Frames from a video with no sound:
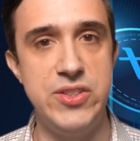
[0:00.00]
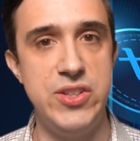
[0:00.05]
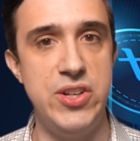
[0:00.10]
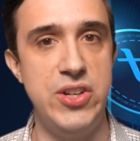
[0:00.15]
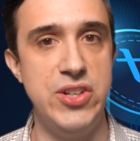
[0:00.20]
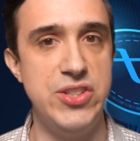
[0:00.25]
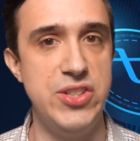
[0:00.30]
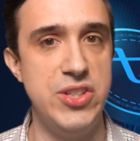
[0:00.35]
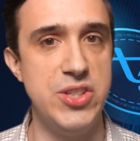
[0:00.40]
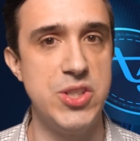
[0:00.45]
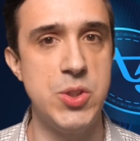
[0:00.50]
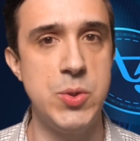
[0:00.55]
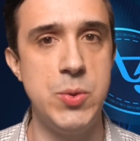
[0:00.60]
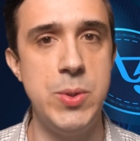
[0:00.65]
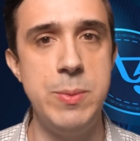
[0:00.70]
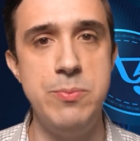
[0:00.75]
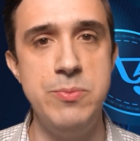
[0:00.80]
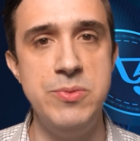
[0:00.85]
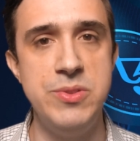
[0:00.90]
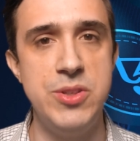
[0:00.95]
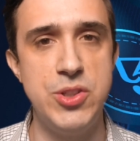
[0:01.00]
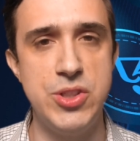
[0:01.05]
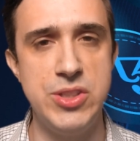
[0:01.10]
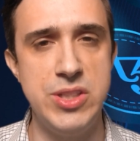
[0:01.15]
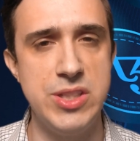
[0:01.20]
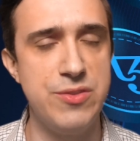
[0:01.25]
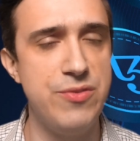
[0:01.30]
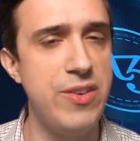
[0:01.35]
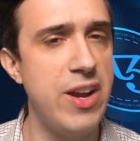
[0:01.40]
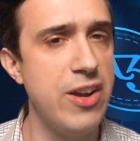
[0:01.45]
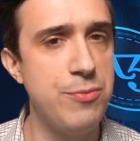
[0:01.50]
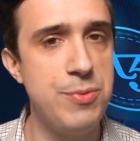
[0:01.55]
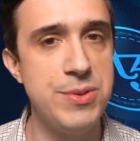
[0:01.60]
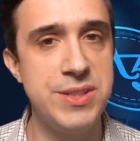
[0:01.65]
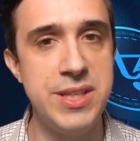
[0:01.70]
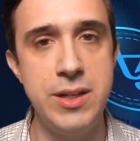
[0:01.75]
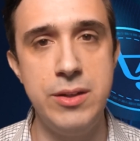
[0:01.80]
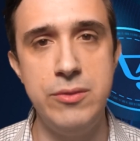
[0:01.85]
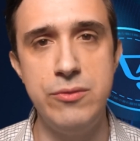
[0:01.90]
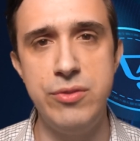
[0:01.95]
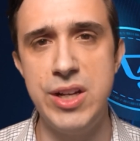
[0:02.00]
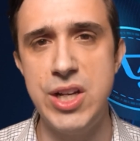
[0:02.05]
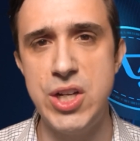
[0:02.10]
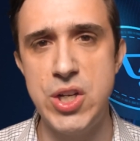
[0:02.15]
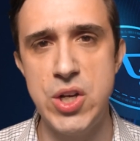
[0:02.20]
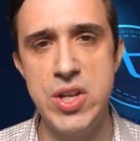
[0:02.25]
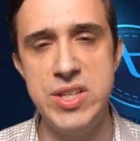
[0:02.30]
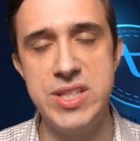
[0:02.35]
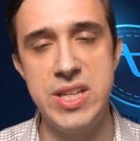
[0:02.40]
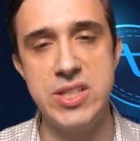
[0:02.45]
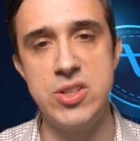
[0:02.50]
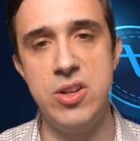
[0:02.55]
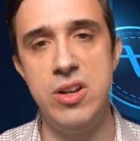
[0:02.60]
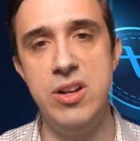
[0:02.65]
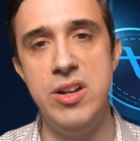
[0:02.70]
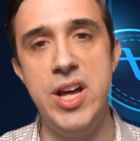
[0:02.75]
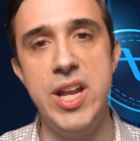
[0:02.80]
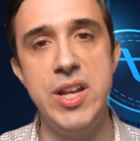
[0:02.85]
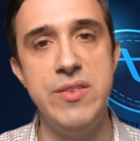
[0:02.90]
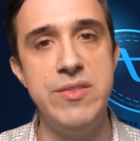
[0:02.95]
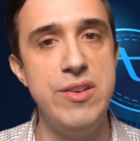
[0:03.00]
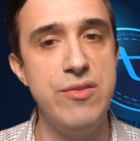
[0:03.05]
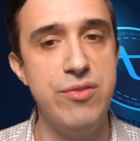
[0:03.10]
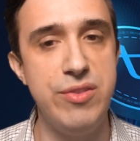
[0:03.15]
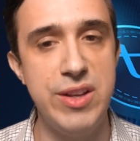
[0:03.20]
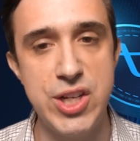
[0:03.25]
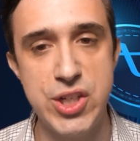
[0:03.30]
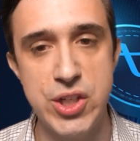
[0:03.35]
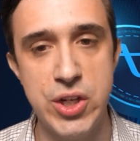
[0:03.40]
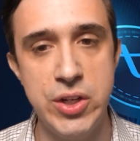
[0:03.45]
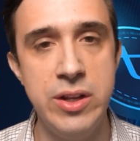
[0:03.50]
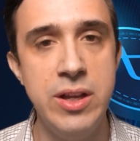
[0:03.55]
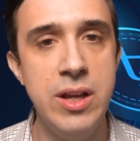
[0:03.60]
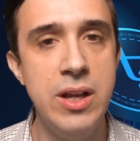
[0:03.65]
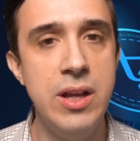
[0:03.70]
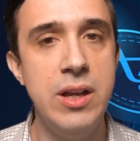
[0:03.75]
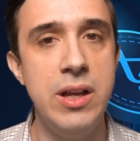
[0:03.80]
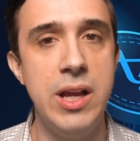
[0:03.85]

There's this 5% inflation. That's a lot of inflation.